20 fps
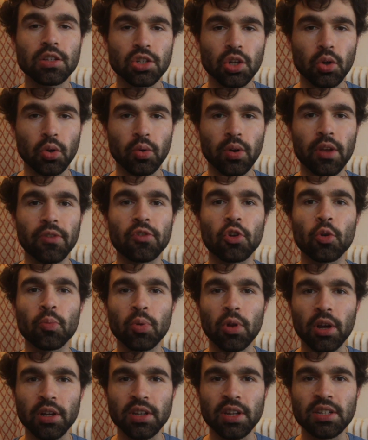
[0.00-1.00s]
So if
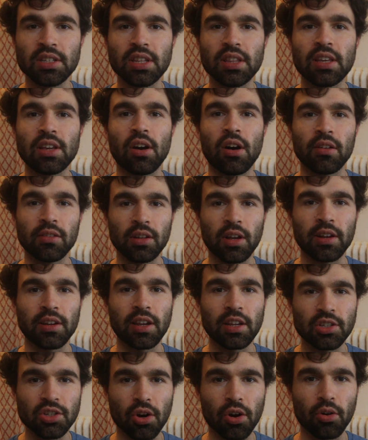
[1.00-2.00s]
you're plugged into the
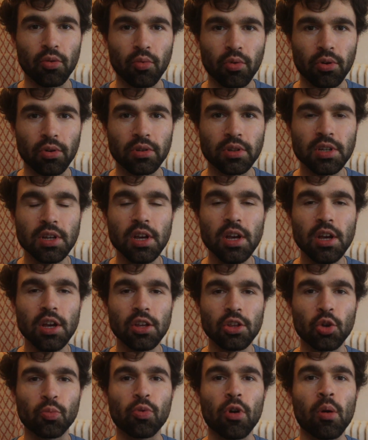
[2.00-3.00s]
online guitar world,
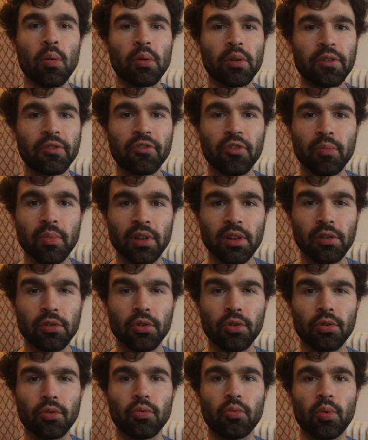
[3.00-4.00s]
you're probably
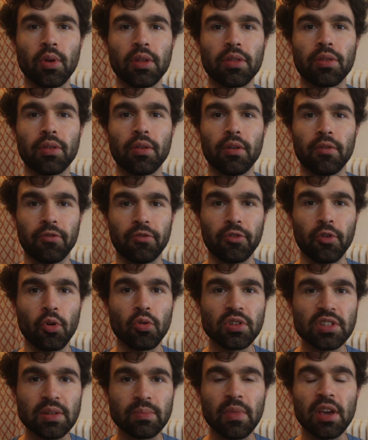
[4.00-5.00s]
familiar with
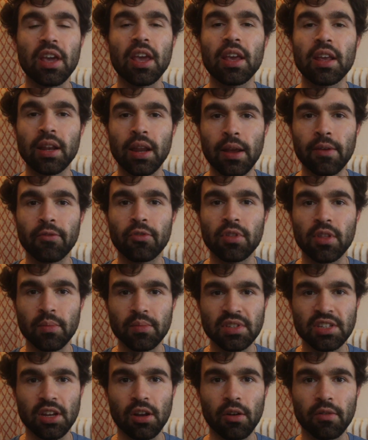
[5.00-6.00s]
folks making a name for
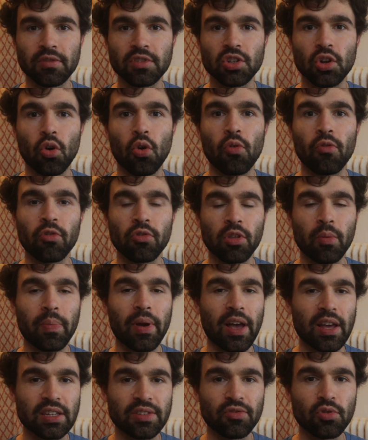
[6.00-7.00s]
themselves over the
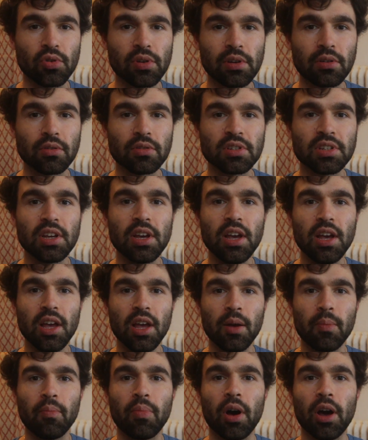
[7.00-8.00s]
past few years
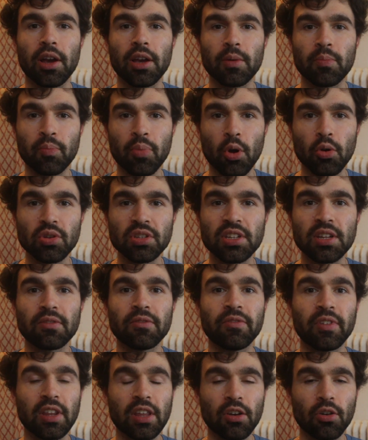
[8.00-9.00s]
by
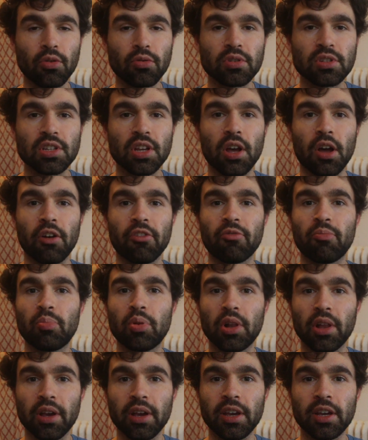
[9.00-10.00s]
posting videos
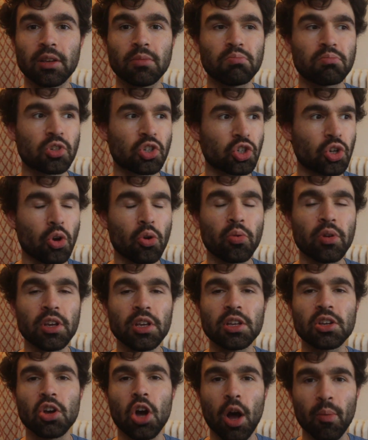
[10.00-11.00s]
of playing
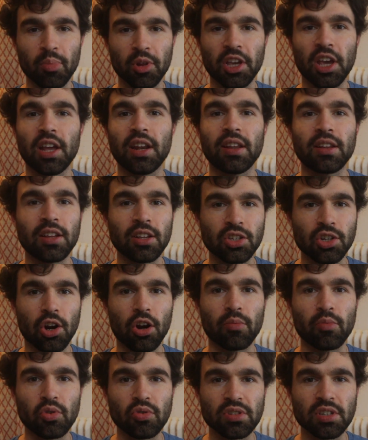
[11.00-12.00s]
showy, complicated
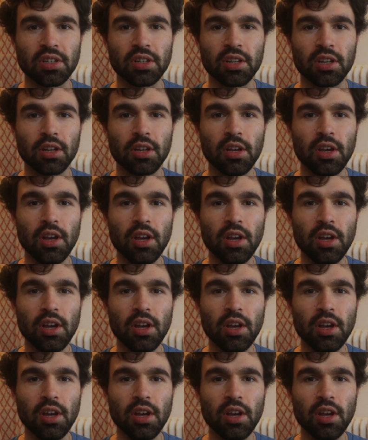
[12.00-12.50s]
guitar music.